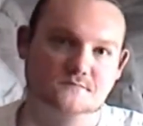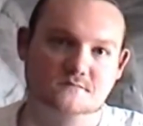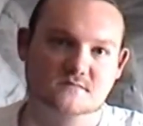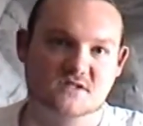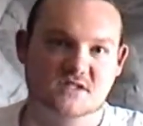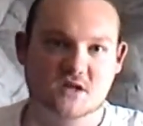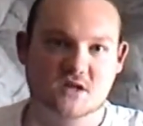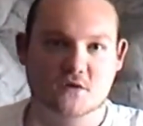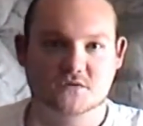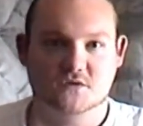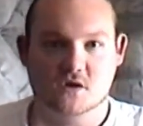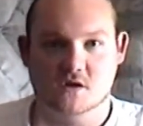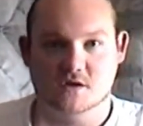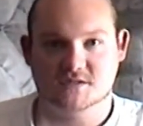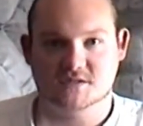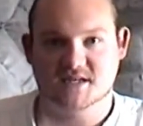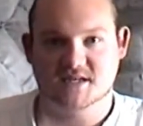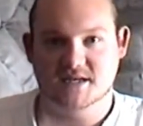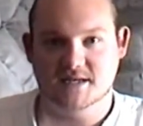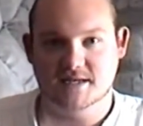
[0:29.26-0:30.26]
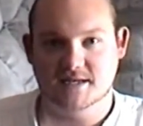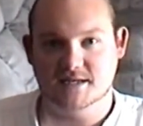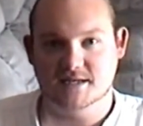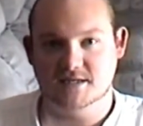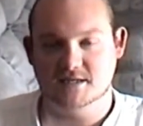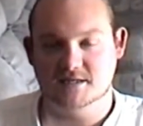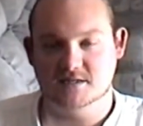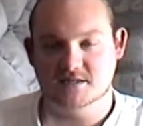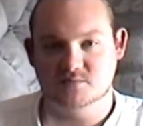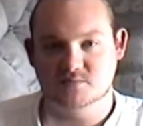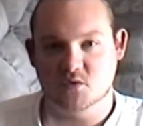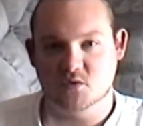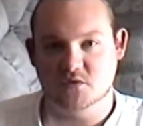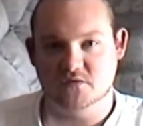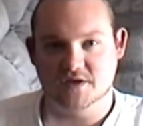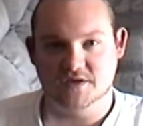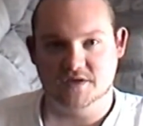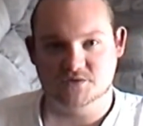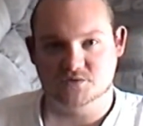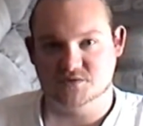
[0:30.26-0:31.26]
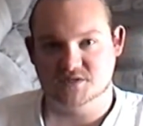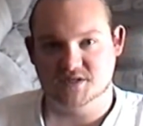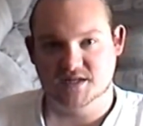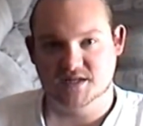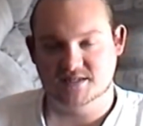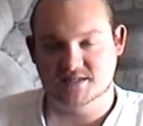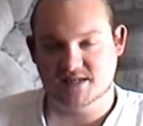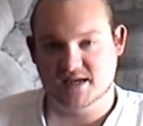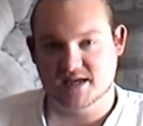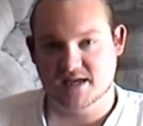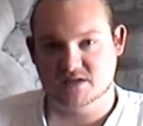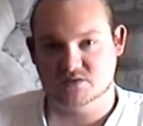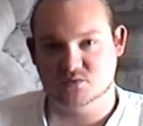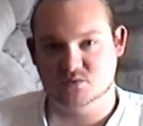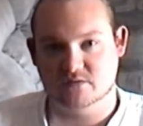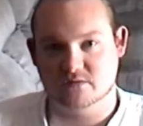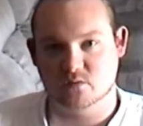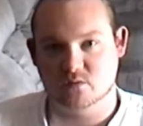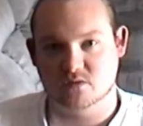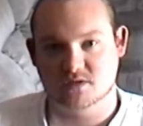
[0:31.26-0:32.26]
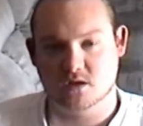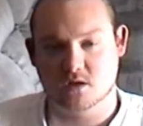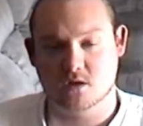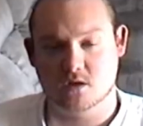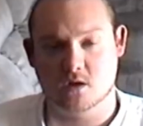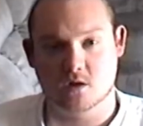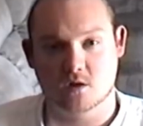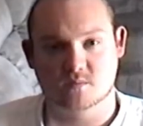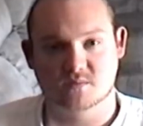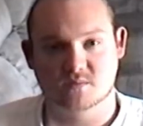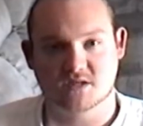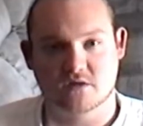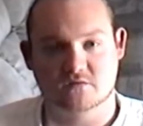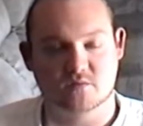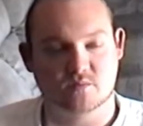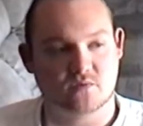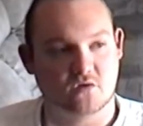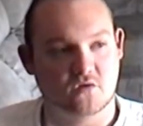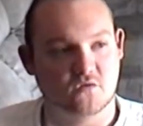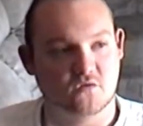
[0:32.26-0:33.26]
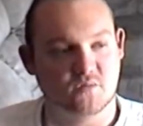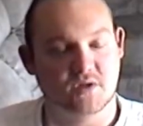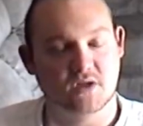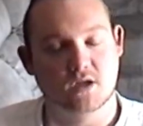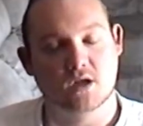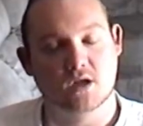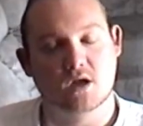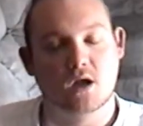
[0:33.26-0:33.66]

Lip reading: self-talk CDs, motivational CDs, I guess, whatever you want to call them, self-improvement.